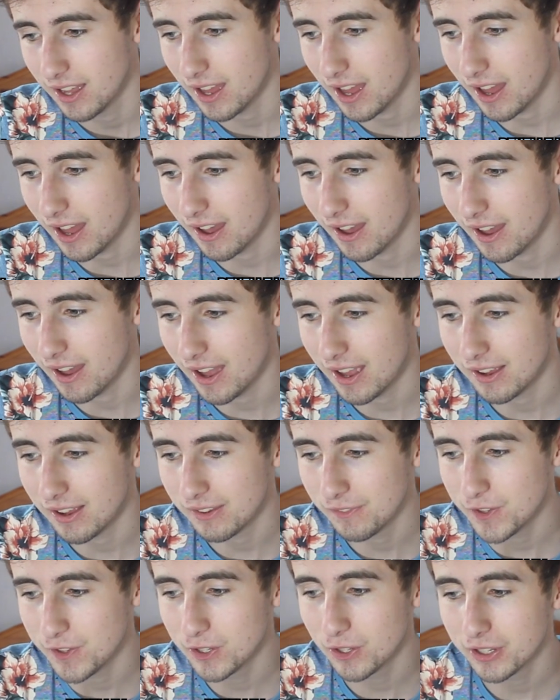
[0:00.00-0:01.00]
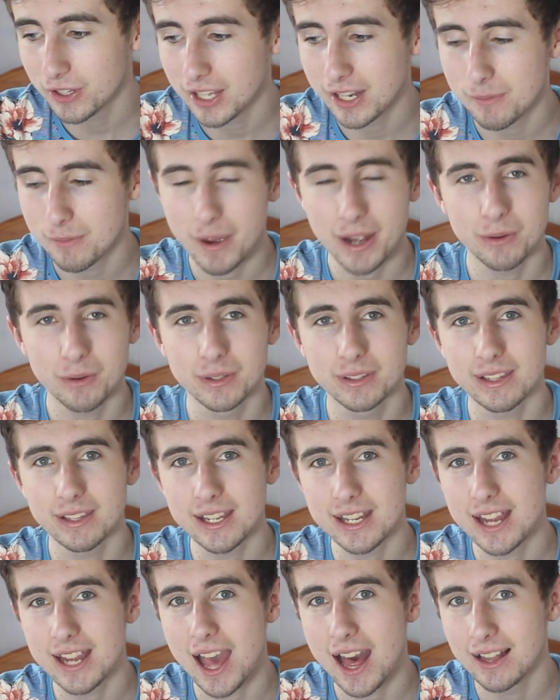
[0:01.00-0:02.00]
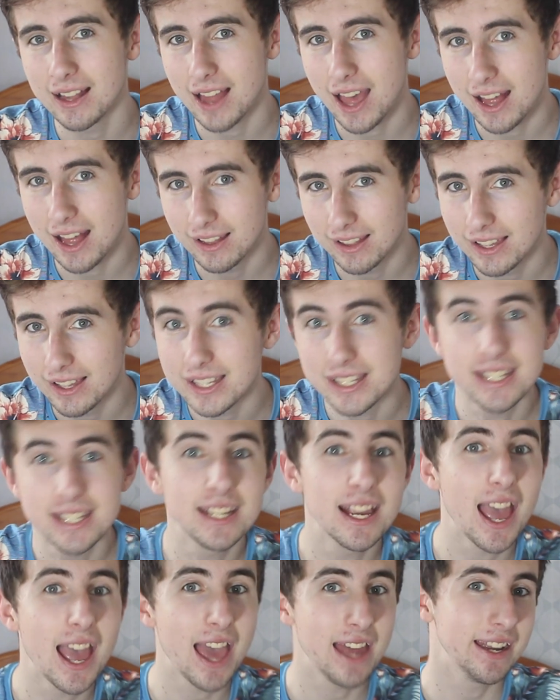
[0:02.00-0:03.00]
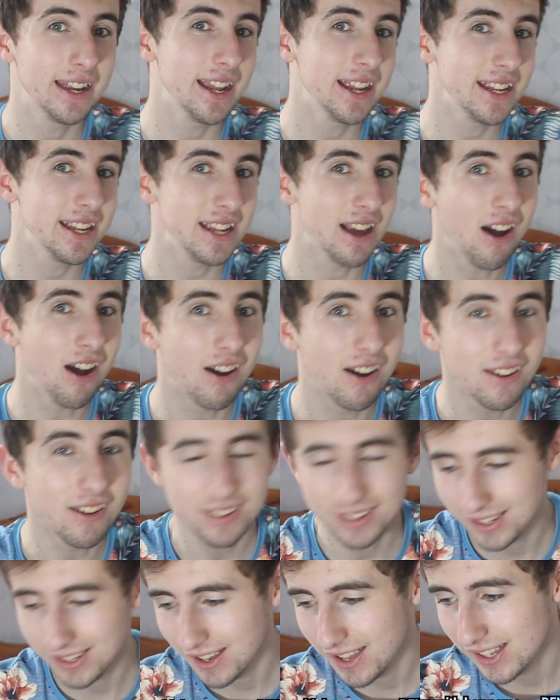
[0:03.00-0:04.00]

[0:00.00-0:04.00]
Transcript: uh, if you look at it backwards, E L L E N E R,